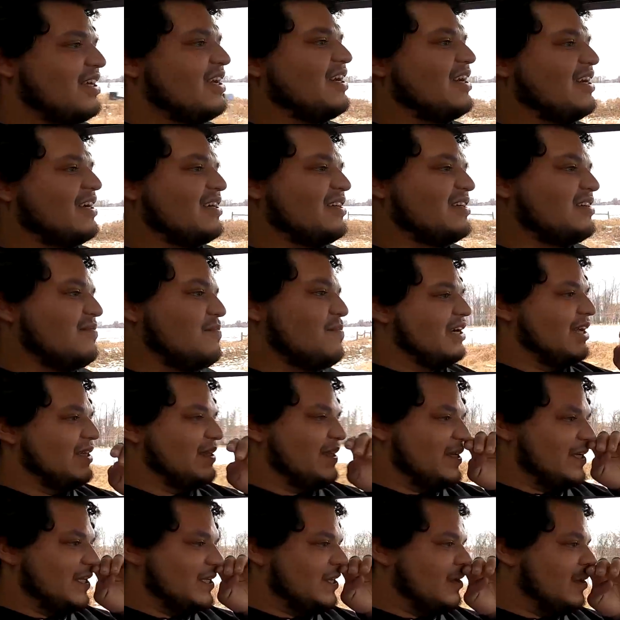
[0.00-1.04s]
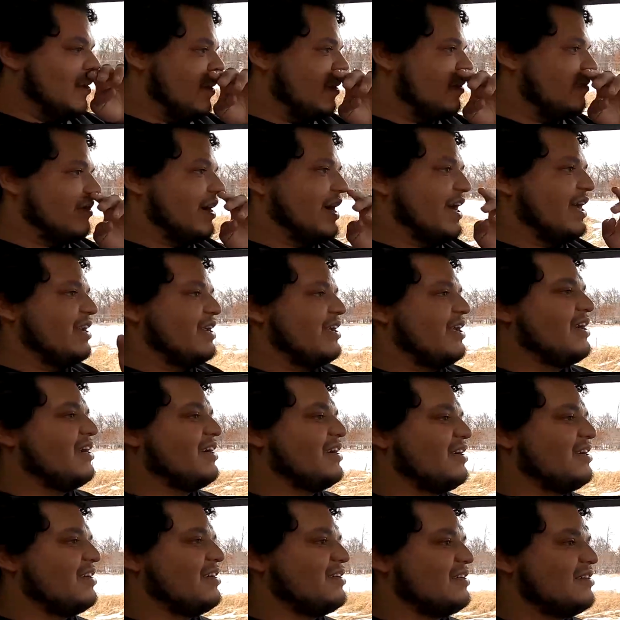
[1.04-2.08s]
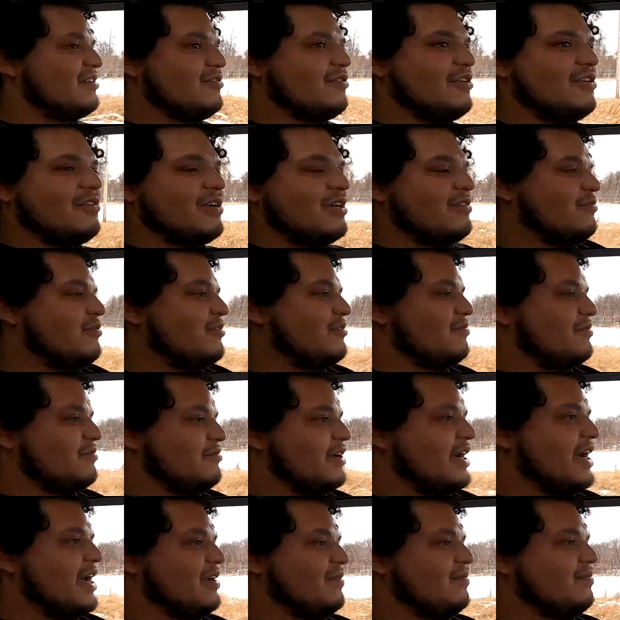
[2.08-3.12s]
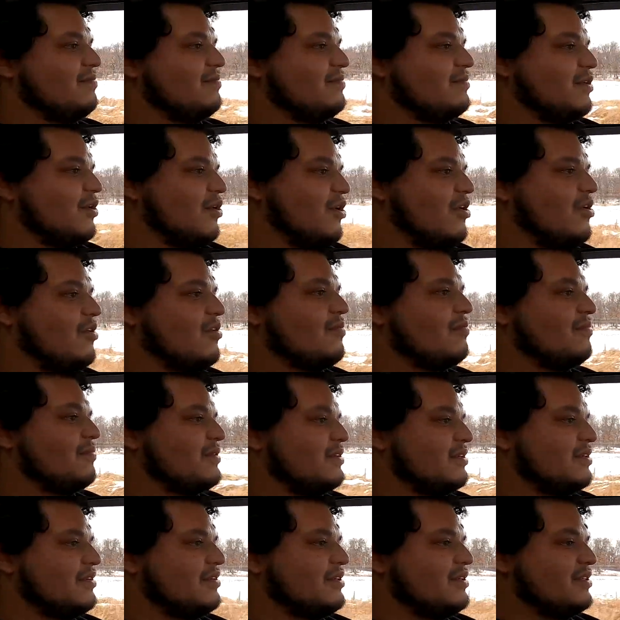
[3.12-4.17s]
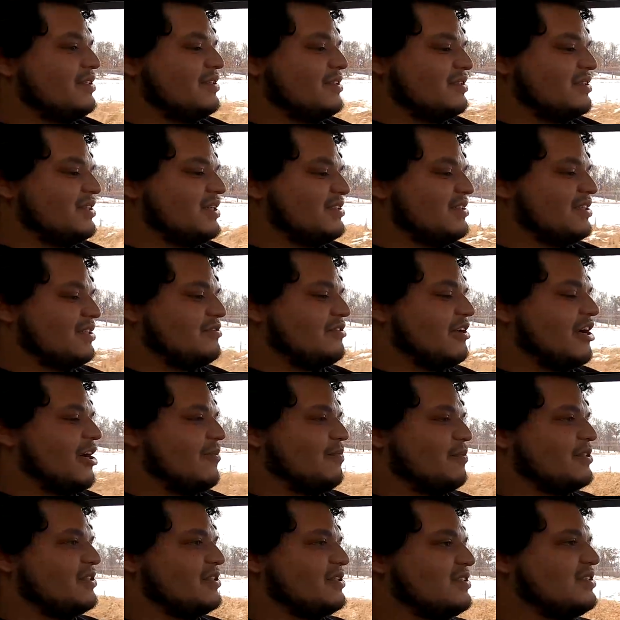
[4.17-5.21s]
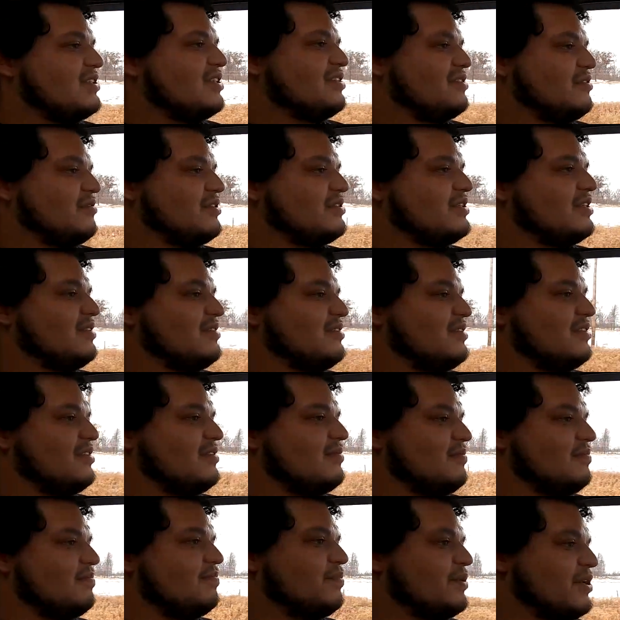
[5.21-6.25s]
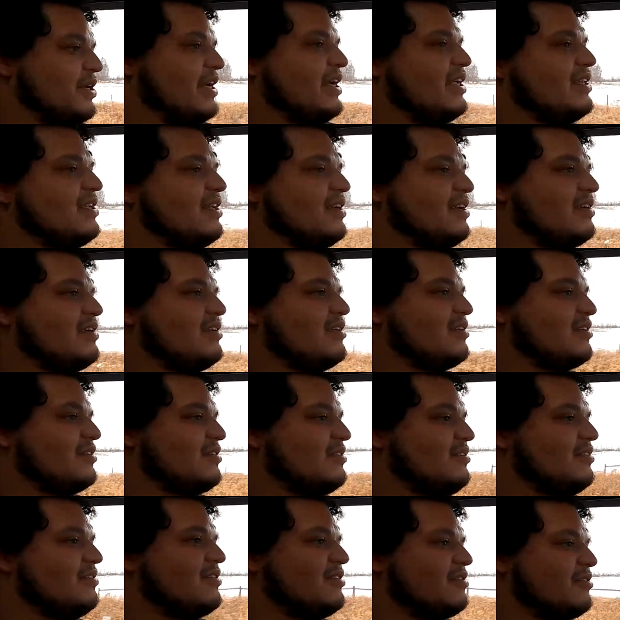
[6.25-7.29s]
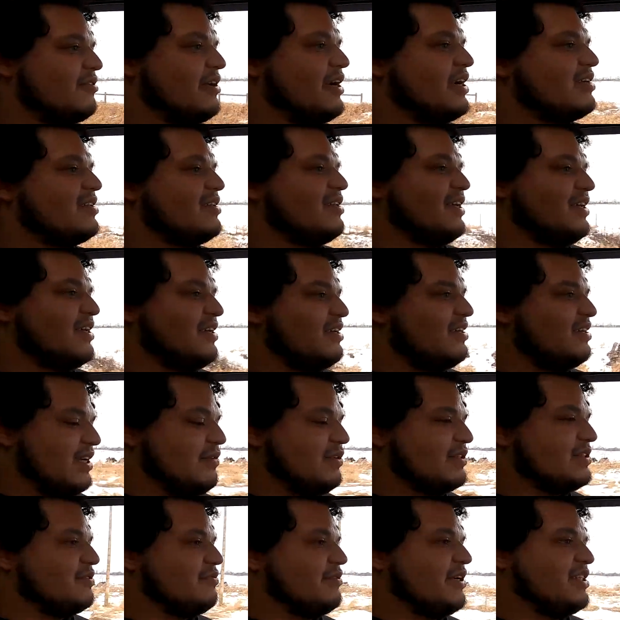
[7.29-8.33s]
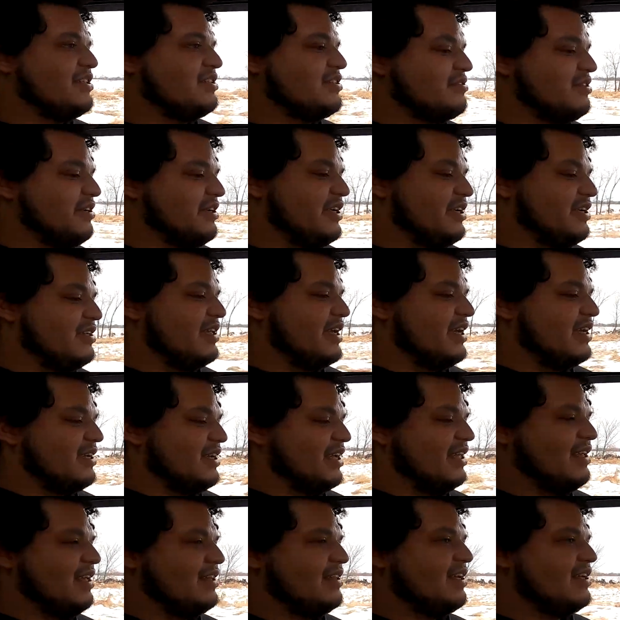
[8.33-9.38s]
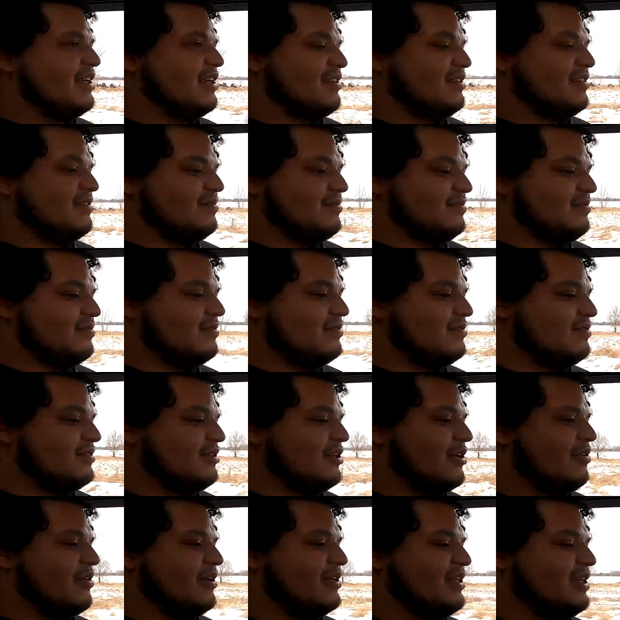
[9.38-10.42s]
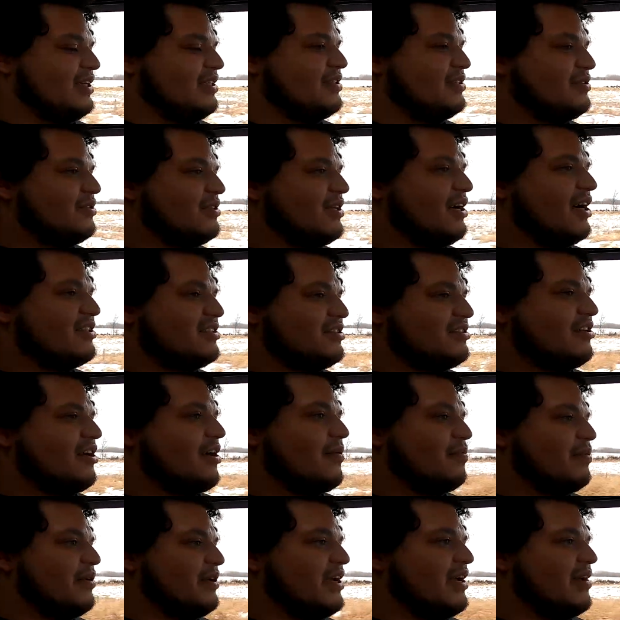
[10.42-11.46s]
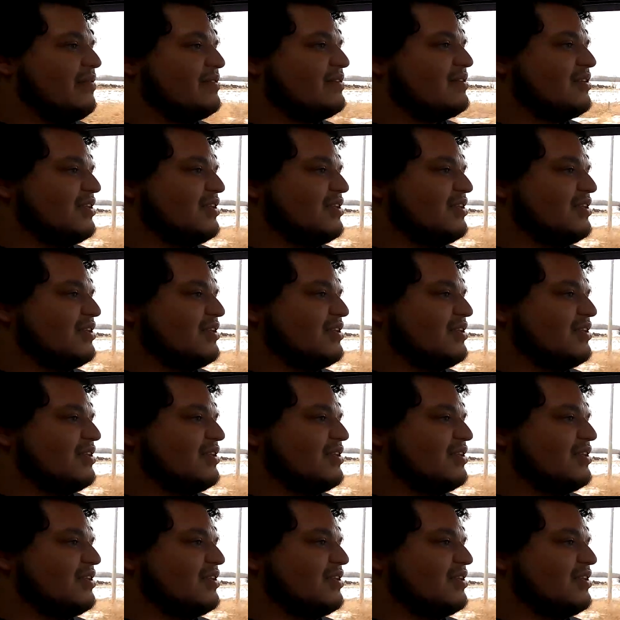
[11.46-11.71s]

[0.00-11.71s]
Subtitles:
Yeah. And then the whole ride here, well, ride home, since the throttle position sensor wasn't put in correctly, it wasn't registering like anything lower than 2,000 RPM.